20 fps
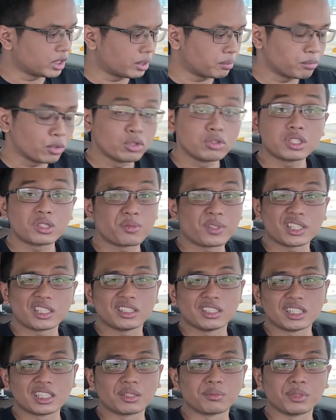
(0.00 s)
most special
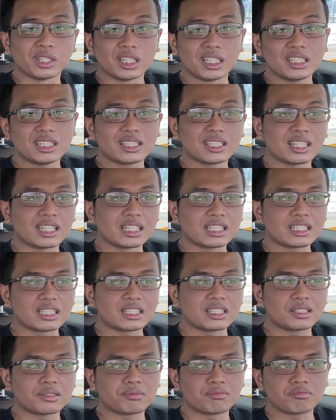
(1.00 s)
edition minis,
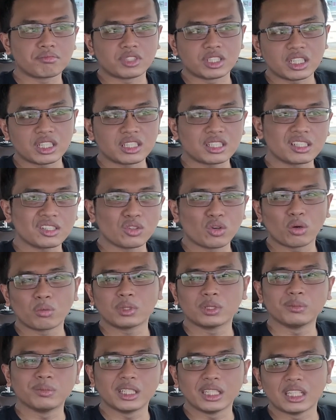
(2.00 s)
it's just a
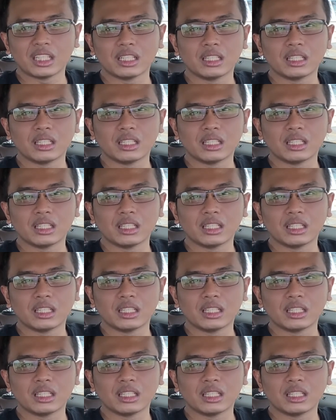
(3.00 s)
normal Mini